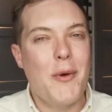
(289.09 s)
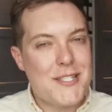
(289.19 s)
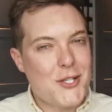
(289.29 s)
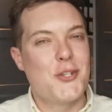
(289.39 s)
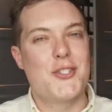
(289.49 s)

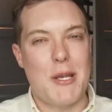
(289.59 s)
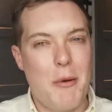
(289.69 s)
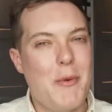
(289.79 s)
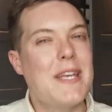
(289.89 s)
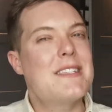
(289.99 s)
Where's the
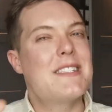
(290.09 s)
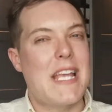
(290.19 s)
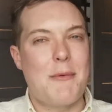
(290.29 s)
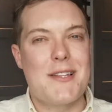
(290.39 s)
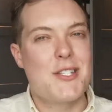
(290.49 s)
consumer? We can
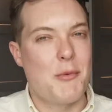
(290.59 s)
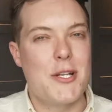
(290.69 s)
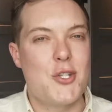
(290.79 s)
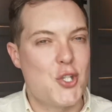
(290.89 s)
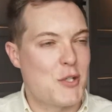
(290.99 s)
see when
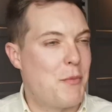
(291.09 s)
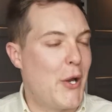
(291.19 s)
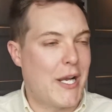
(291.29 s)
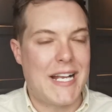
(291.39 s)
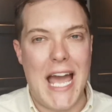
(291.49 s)
someone is just
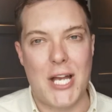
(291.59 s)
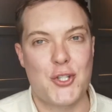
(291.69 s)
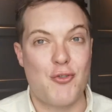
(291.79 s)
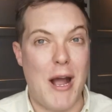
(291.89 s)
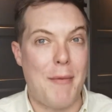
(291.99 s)
putting a
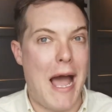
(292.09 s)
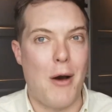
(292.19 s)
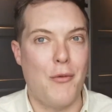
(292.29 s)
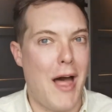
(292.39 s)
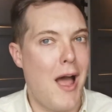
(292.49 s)
cash grab
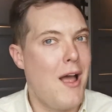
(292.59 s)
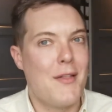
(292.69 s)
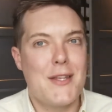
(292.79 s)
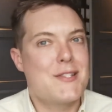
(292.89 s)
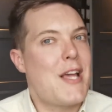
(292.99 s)
out there.
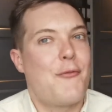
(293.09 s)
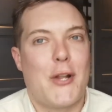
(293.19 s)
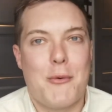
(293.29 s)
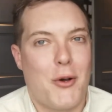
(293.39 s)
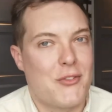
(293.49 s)
This
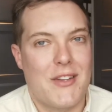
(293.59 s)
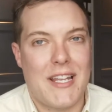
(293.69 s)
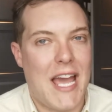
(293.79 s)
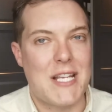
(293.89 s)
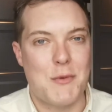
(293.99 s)
definitely wasn't the
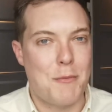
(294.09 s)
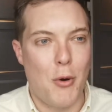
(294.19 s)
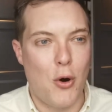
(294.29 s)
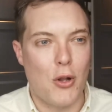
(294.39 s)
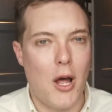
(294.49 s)
case with
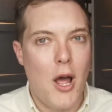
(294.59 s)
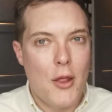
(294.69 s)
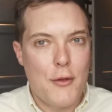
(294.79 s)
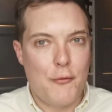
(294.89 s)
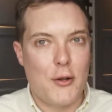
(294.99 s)
Paula.
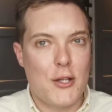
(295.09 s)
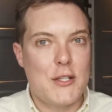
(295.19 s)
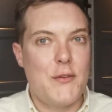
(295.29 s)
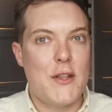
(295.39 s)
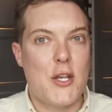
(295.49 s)
The
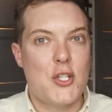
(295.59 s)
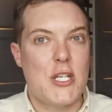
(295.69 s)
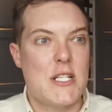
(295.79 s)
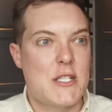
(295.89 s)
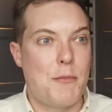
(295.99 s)
philosophy that
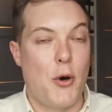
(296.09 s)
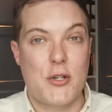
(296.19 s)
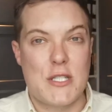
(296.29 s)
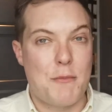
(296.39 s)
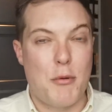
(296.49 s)
she'd
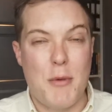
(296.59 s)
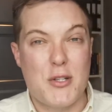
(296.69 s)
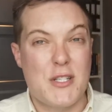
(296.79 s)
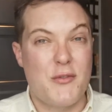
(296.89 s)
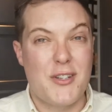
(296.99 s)
supported and
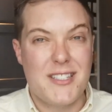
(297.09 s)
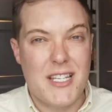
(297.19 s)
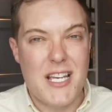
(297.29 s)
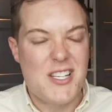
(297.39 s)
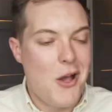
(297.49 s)
promoted for
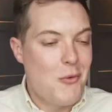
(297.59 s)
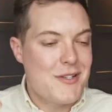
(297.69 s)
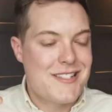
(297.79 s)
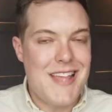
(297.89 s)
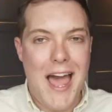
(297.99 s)
years
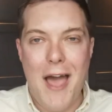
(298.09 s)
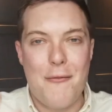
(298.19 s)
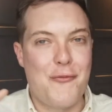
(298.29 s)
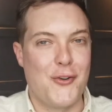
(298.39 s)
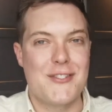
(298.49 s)
was there,
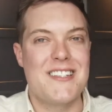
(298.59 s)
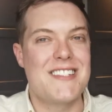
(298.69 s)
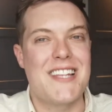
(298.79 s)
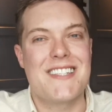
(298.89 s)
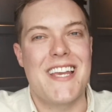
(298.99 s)
front and
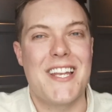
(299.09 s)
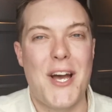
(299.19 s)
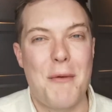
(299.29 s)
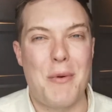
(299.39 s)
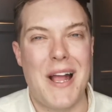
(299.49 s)
centre in
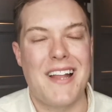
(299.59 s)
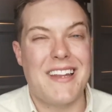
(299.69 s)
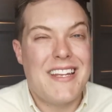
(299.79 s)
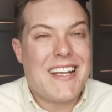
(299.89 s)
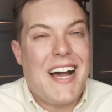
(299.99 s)
her brand.
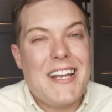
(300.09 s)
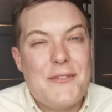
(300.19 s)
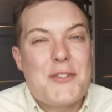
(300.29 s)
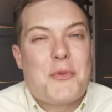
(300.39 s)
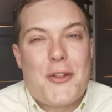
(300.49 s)
And it kind
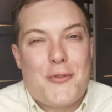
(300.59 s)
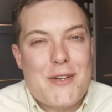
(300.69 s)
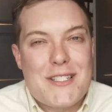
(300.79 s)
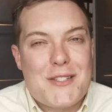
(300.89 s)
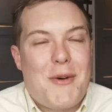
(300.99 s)
of is one of the
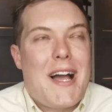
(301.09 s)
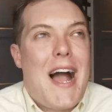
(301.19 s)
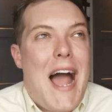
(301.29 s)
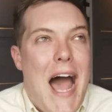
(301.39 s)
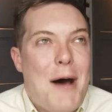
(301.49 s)
reasons why
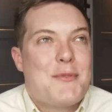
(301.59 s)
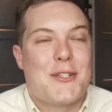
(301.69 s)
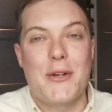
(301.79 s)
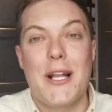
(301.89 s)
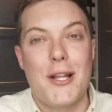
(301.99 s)
I
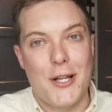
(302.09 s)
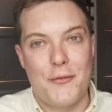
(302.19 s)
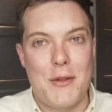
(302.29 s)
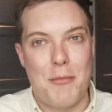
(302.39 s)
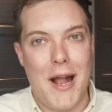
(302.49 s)
absolutely
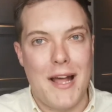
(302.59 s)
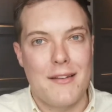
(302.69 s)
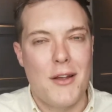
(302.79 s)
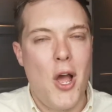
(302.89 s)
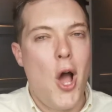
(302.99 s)
love the
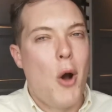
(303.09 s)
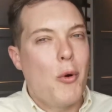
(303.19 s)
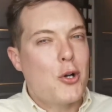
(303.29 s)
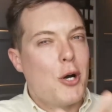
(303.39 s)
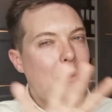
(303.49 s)
brand.
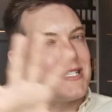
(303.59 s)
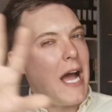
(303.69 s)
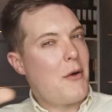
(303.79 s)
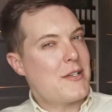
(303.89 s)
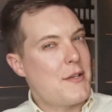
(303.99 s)
We'll come on to
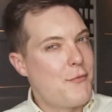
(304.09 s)
how this